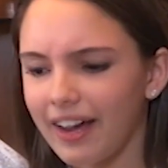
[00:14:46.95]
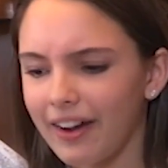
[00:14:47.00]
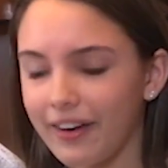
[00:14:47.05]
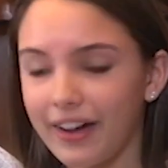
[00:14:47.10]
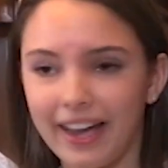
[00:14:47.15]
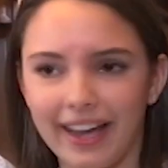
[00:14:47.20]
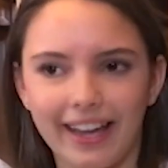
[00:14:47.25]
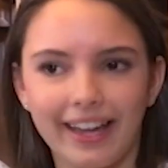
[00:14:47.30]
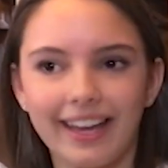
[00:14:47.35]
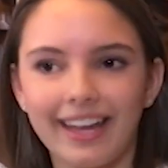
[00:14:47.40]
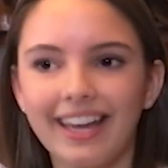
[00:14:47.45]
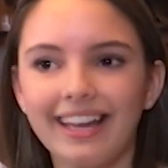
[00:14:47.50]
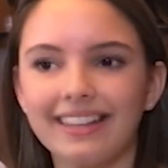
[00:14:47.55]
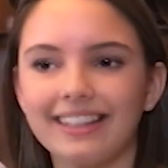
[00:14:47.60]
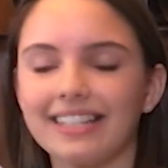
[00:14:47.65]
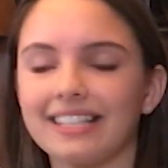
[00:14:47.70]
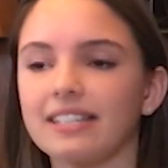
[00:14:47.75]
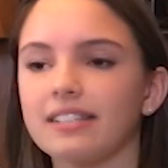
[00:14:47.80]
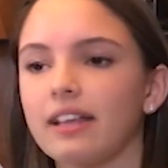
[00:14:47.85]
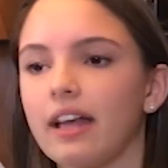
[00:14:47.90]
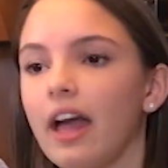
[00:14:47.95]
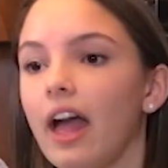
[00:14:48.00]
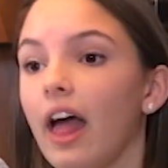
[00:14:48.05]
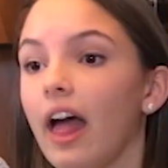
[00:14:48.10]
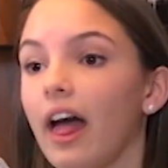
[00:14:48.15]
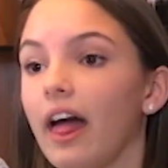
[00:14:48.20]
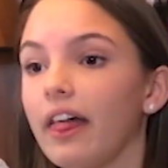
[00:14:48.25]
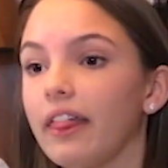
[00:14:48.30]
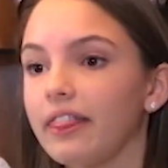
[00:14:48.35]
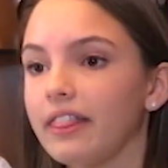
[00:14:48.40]
Okay, get this.
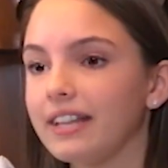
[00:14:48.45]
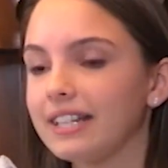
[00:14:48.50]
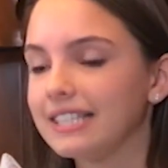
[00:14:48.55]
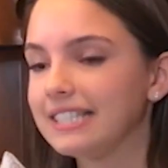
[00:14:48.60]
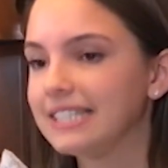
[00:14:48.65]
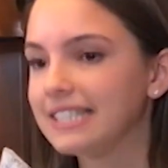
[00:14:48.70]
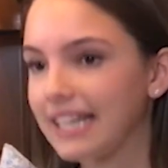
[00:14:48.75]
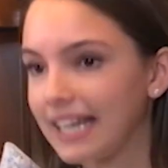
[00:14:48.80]
The